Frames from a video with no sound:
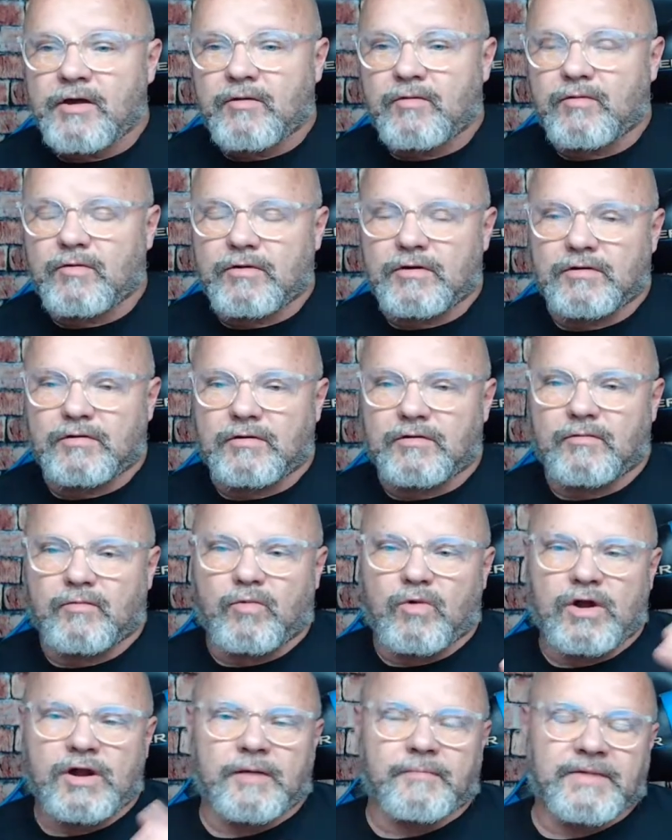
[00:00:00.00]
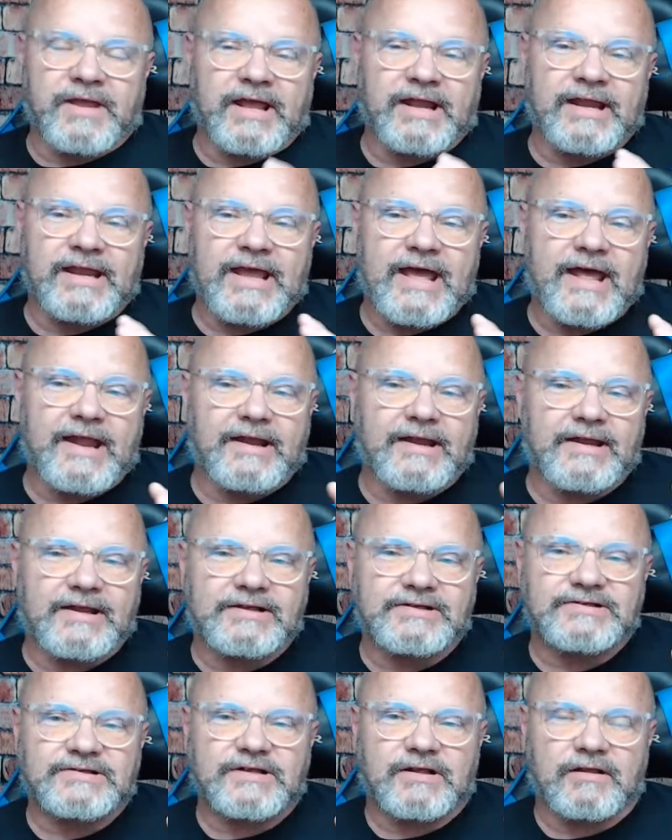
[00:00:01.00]
what I'm getting at
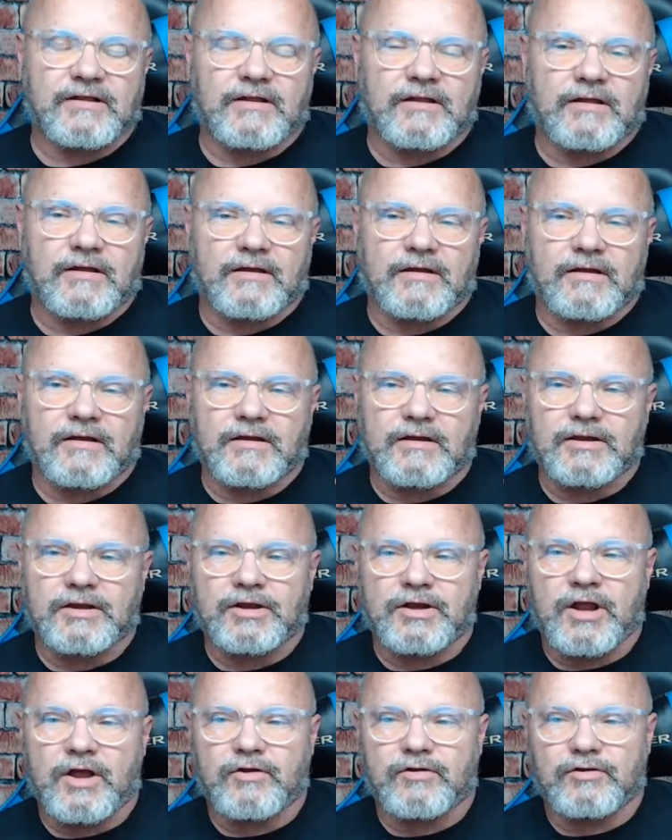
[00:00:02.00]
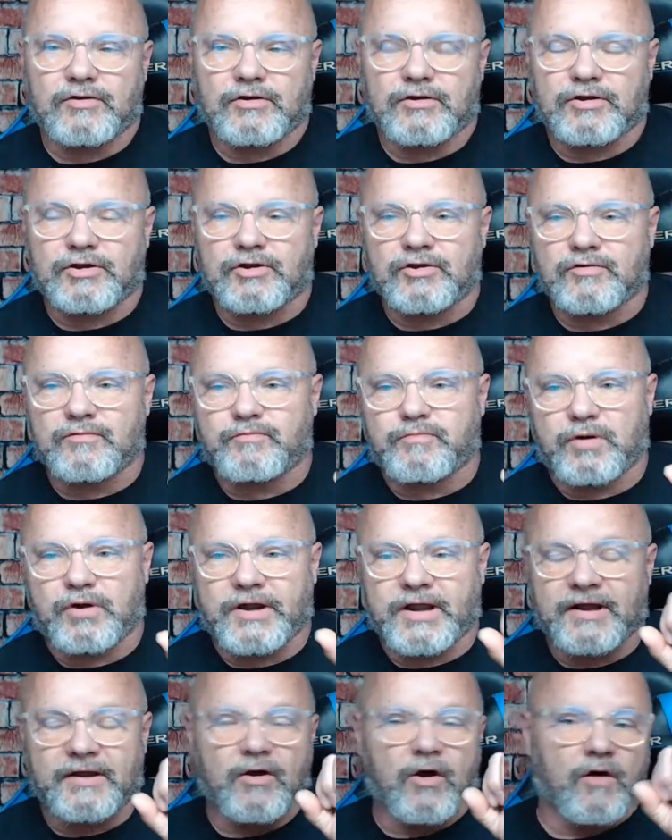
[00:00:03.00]
is, you
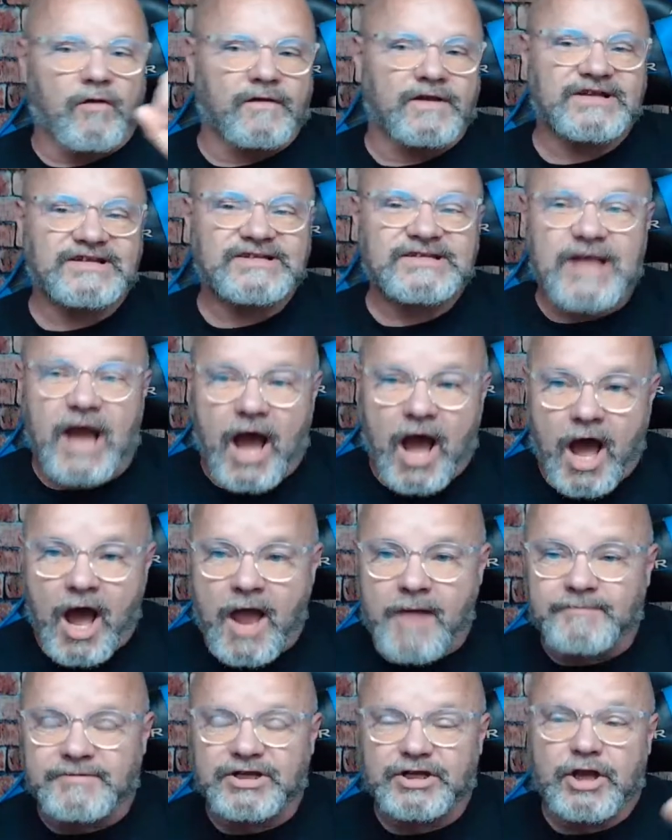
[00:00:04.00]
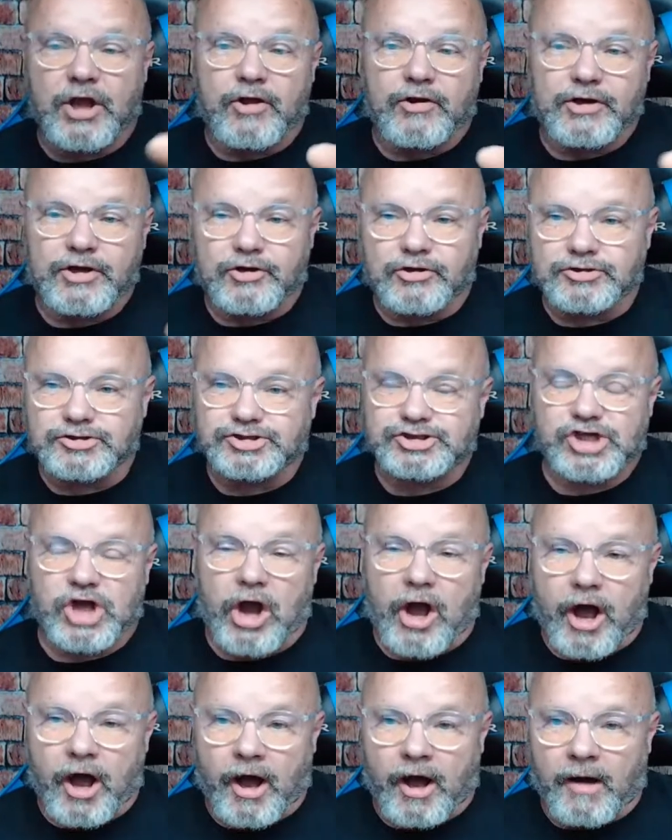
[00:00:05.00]
put in all this time to go to your
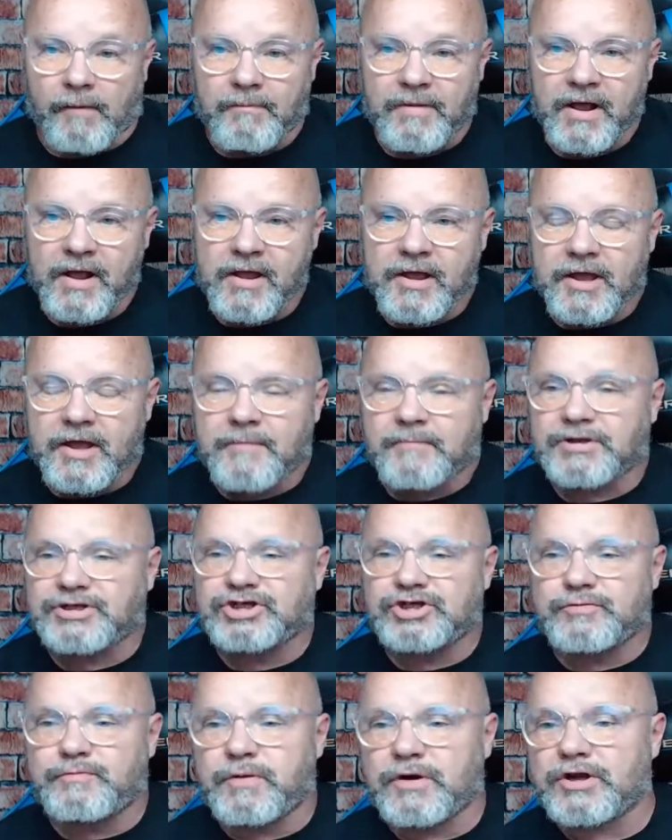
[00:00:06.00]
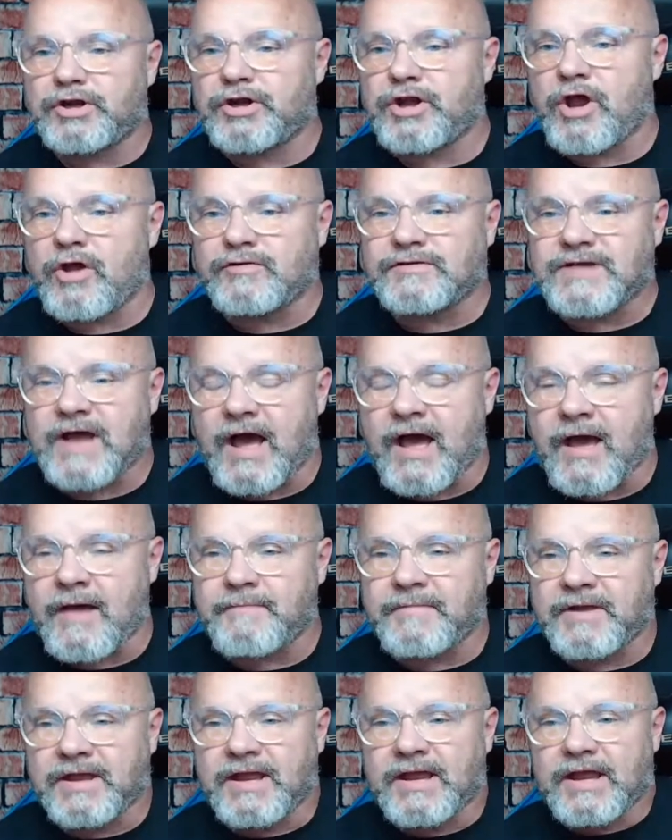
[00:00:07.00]
job, but you put no
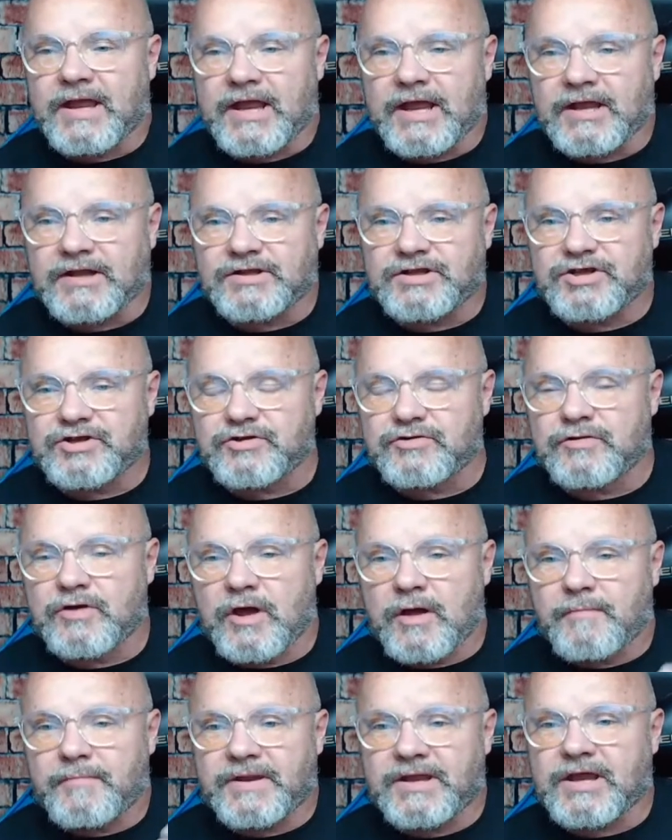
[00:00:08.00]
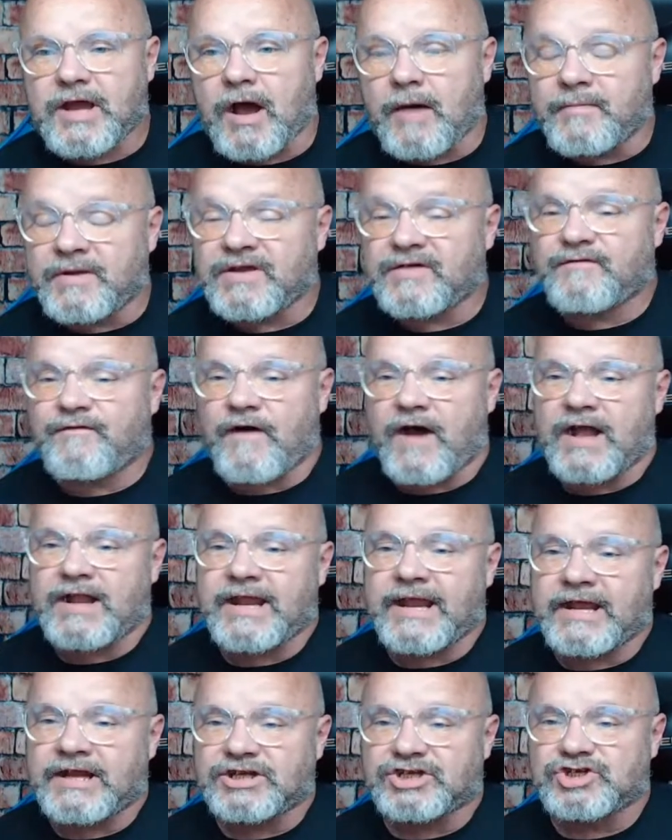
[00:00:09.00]
time into becoming
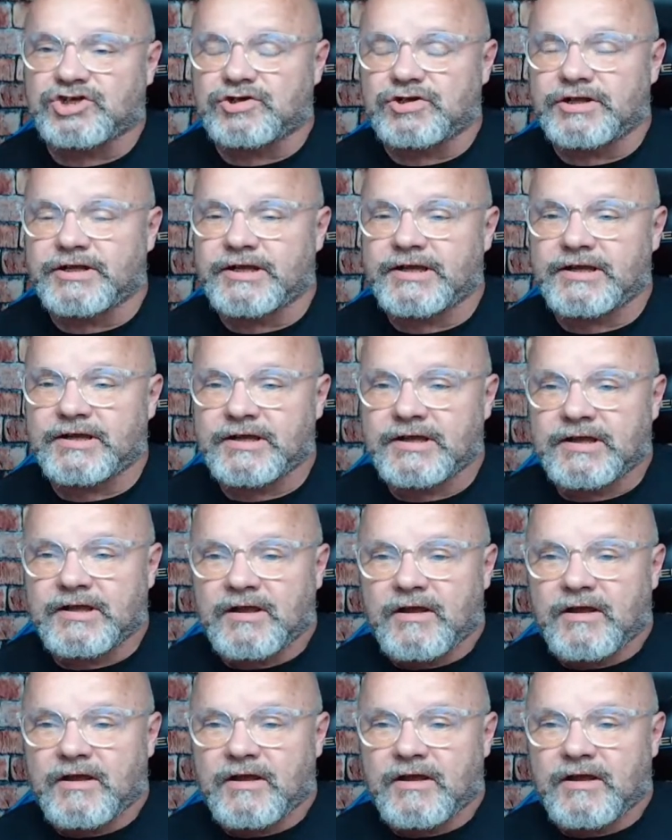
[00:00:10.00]
financially